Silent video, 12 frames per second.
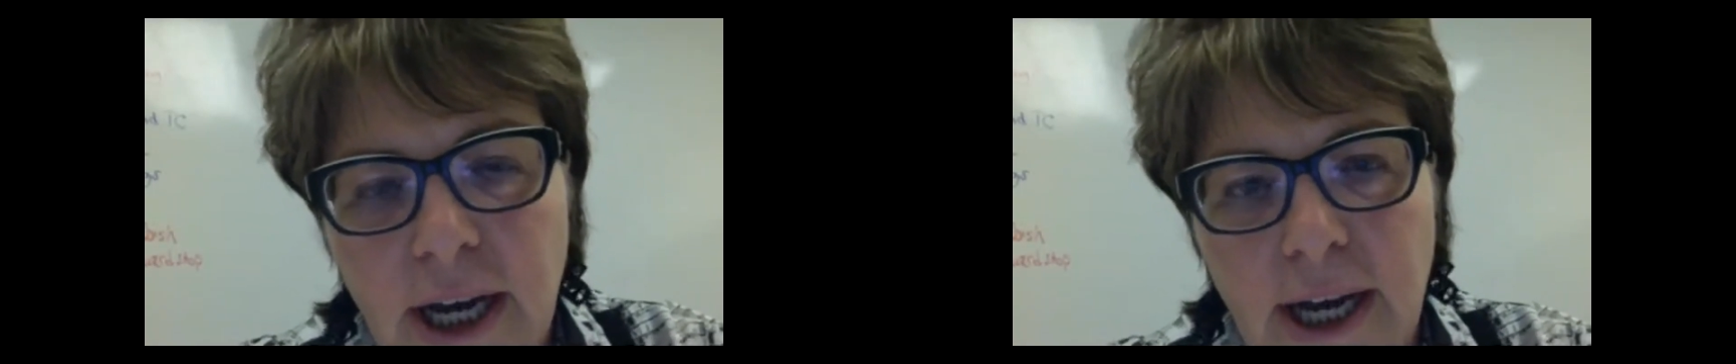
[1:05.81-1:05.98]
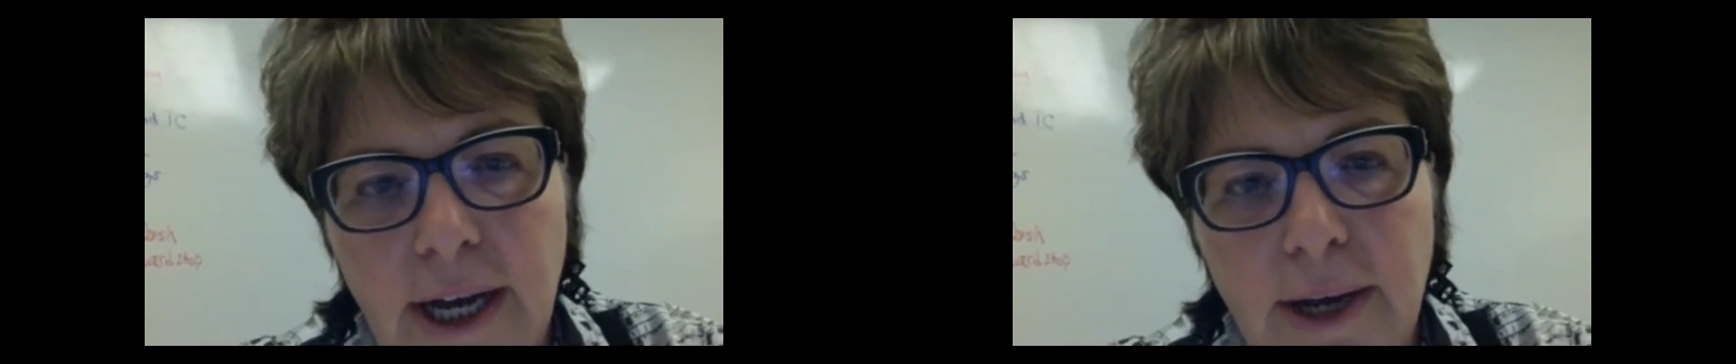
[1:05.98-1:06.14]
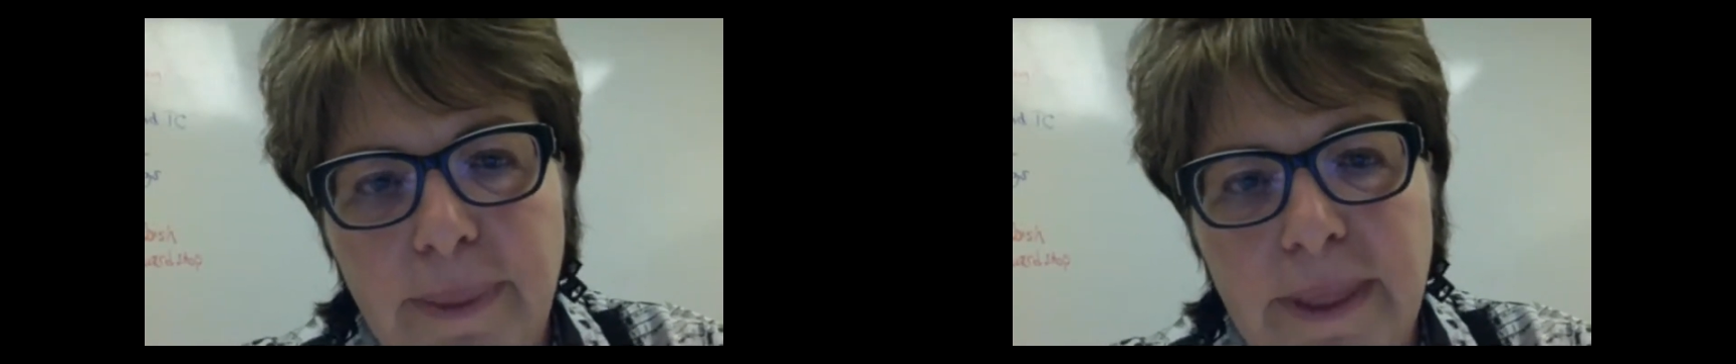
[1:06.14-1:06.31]

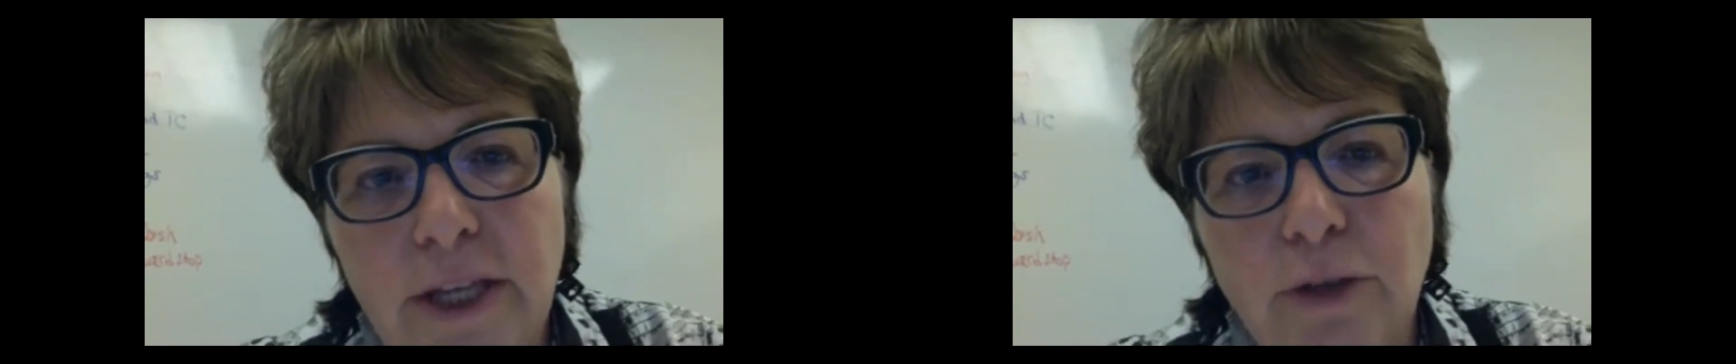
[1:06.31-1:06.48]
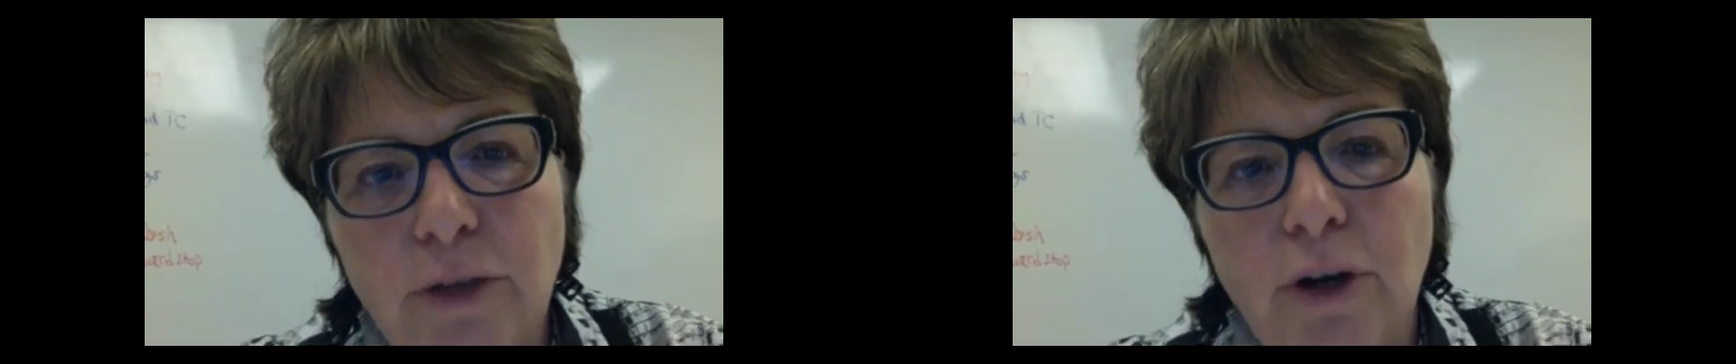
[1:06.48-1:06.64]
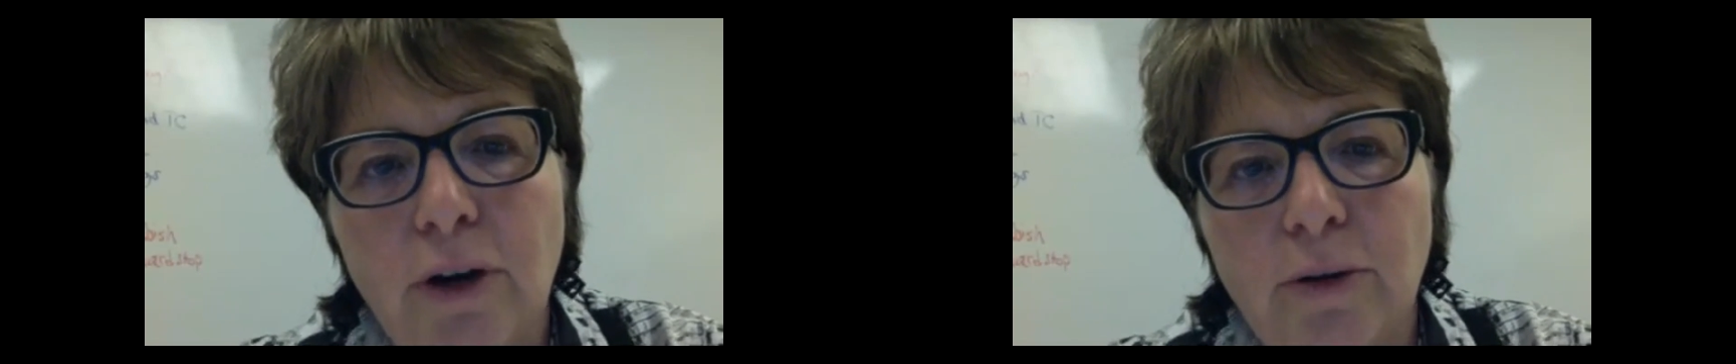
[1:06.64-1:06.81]

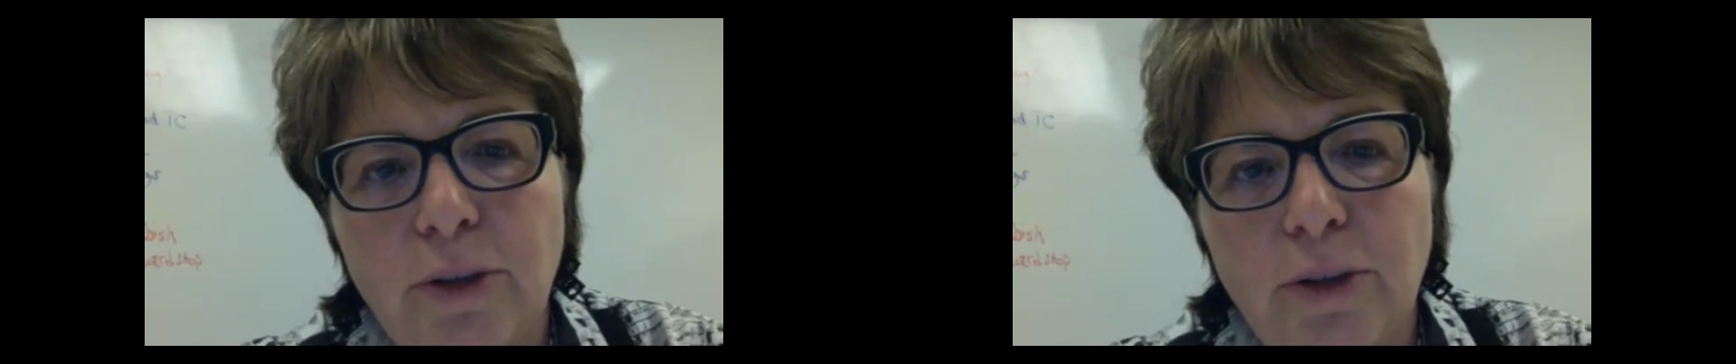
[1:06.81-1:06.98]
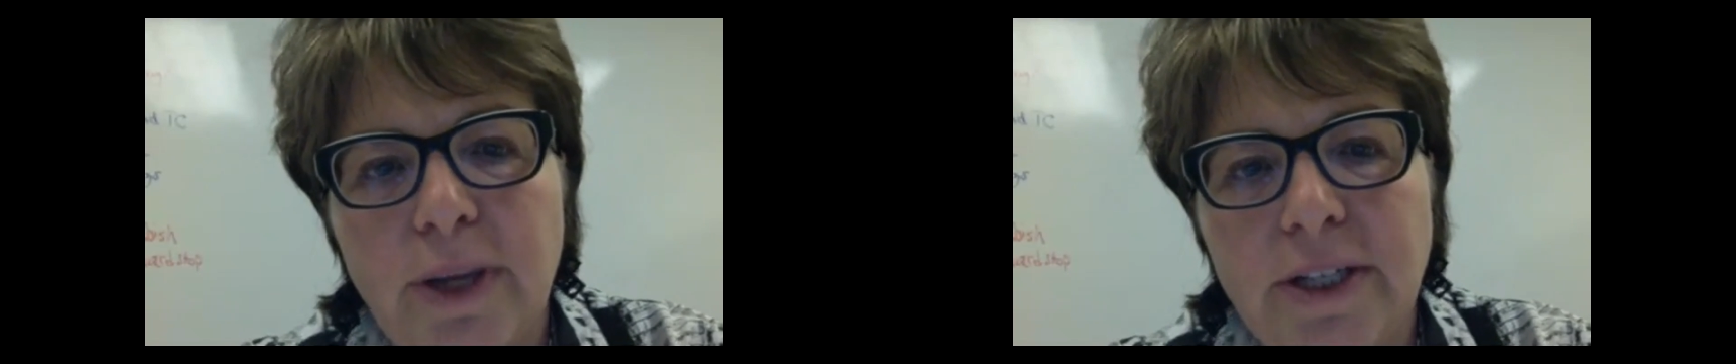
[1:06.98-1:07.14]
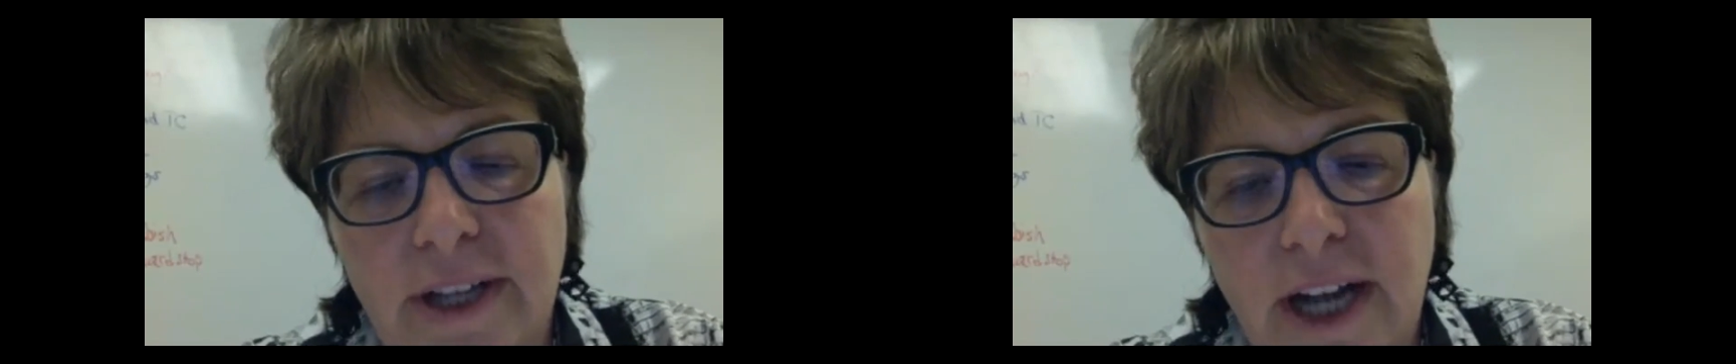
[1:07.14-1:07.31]
You
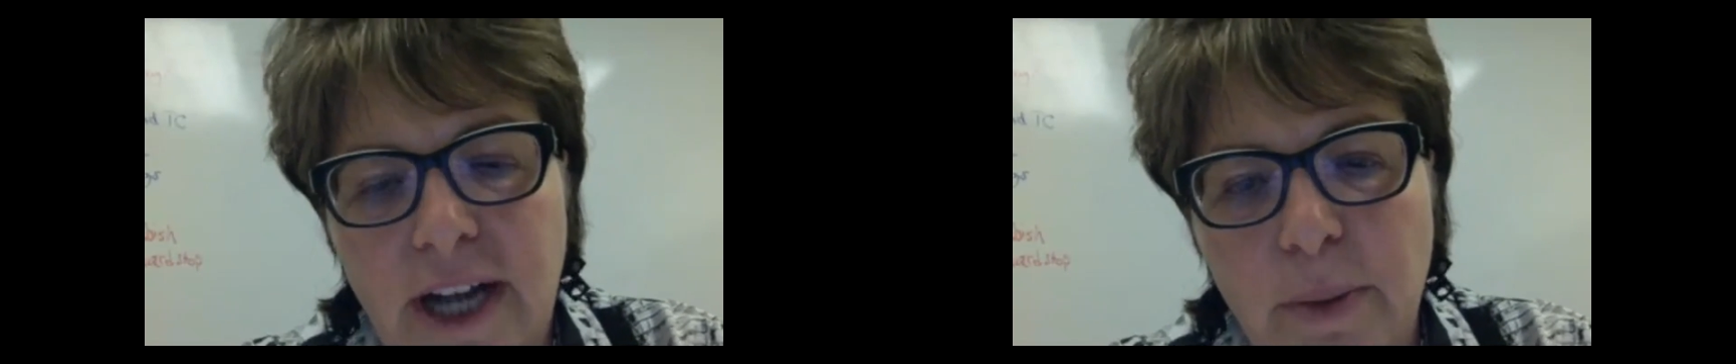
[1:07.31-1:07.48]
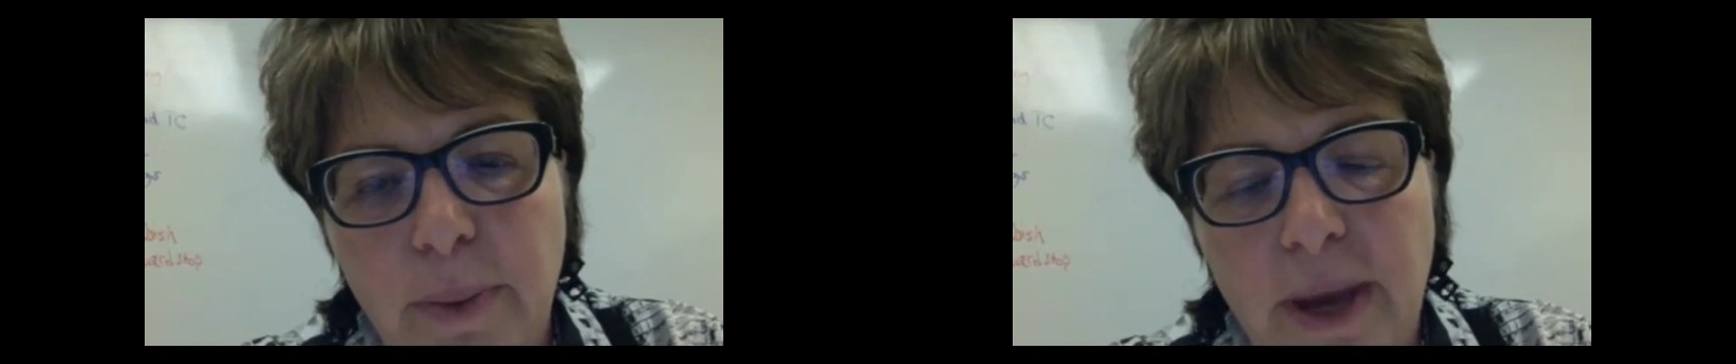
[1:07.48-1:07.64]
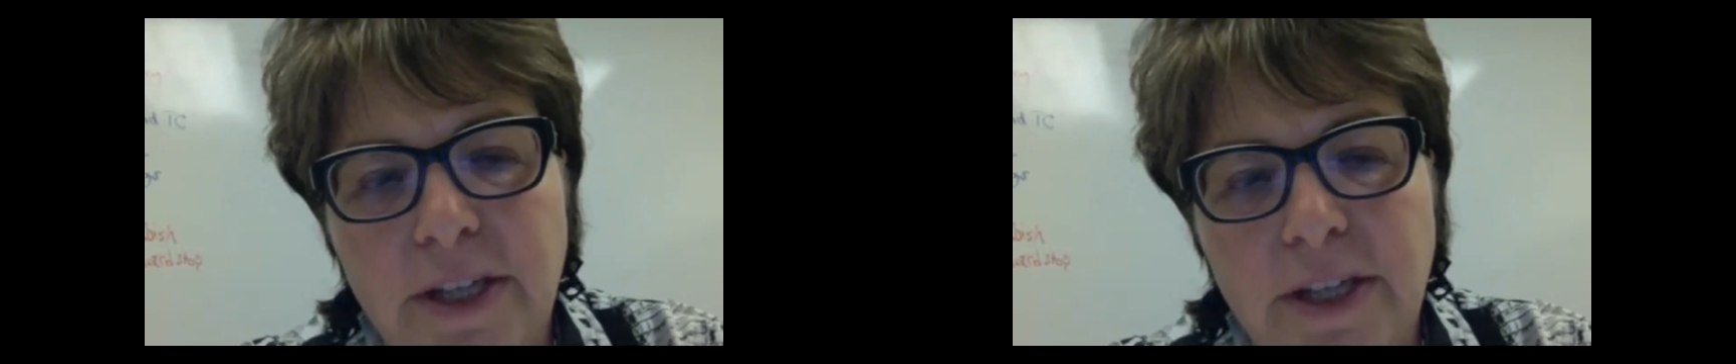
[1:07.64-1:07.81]
mentioned that I'm
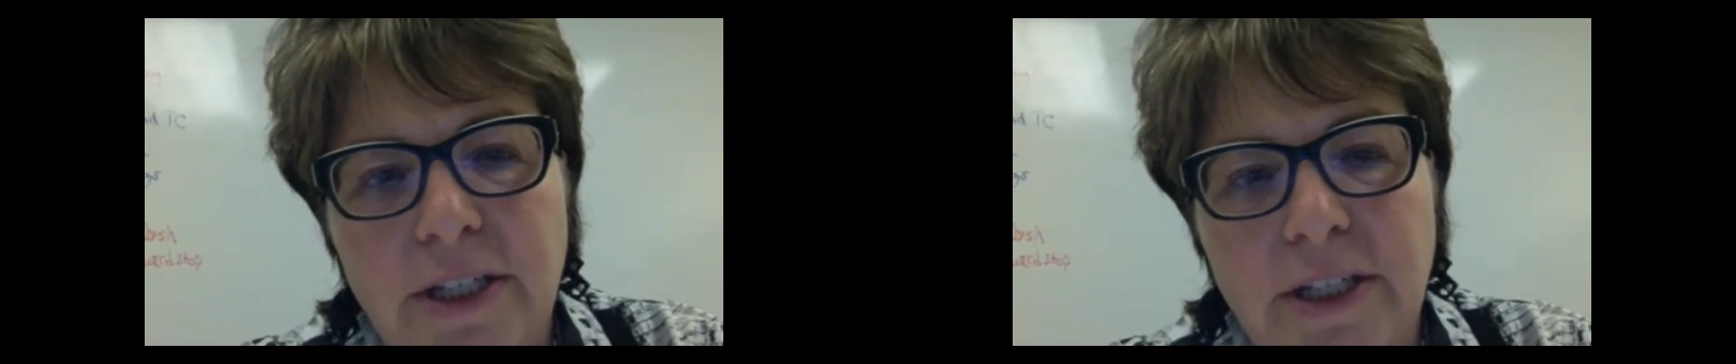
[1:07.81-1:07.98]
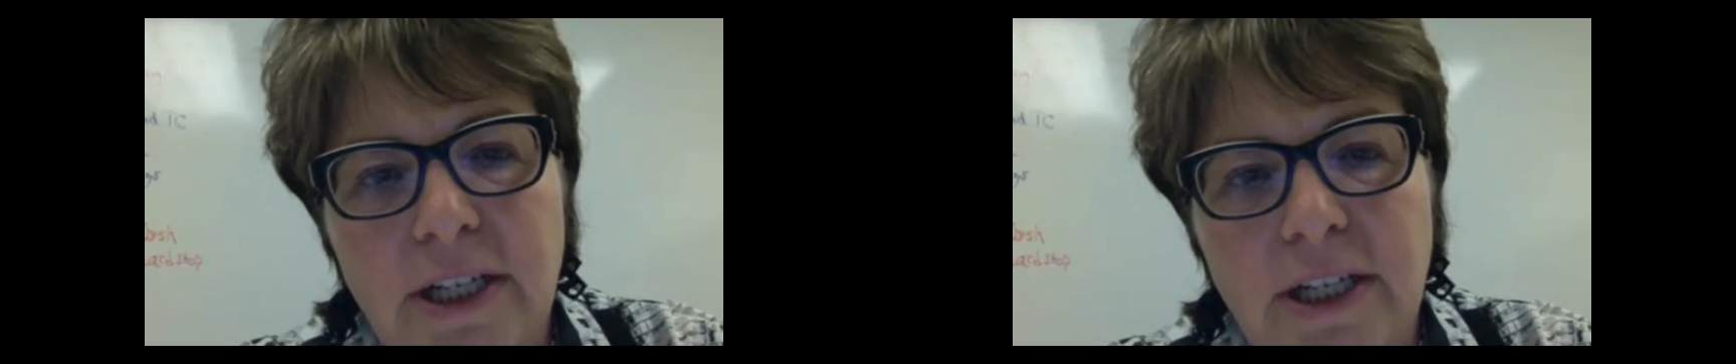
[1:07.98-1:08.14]
a patient,